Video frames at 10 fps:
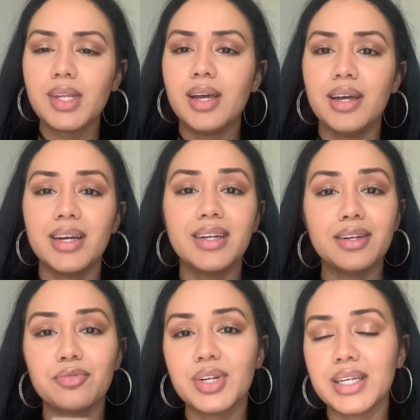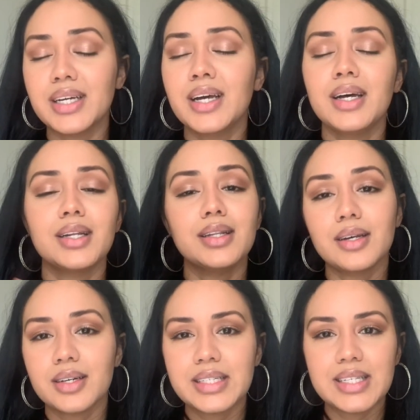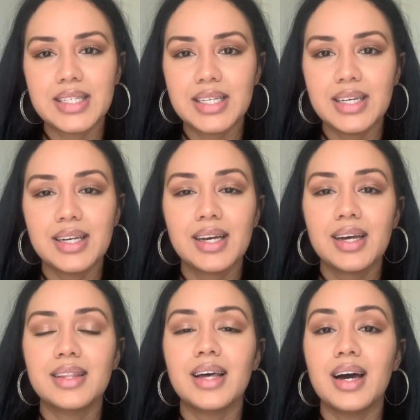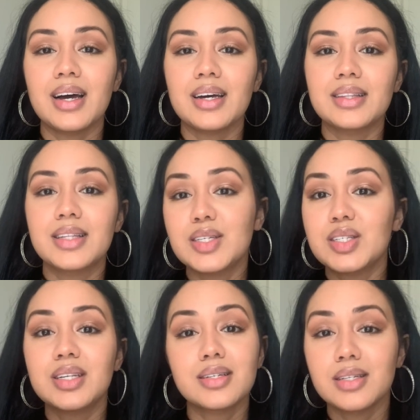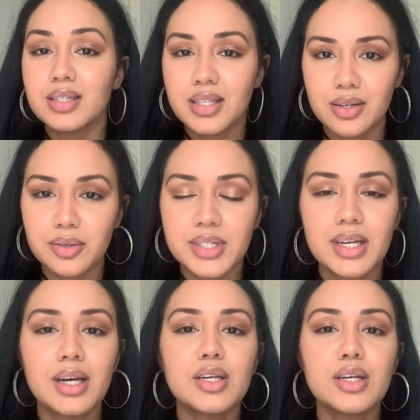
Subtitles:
and I didn't really look to see that this doesn't tilt.